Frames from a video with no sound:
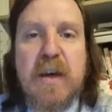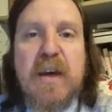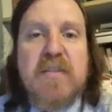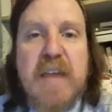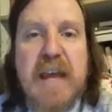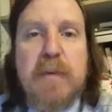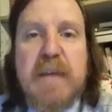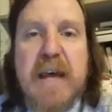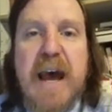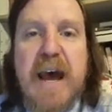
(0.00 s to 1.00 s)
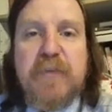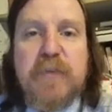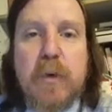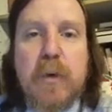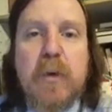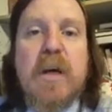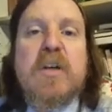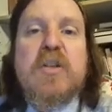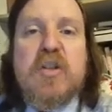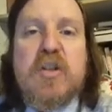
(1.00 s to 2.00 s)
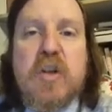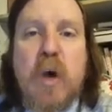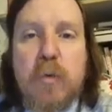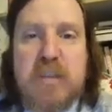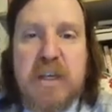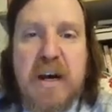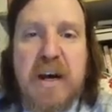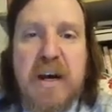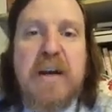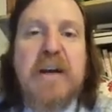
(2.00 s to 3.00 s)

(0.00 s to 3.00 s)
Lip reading: named after Scotia,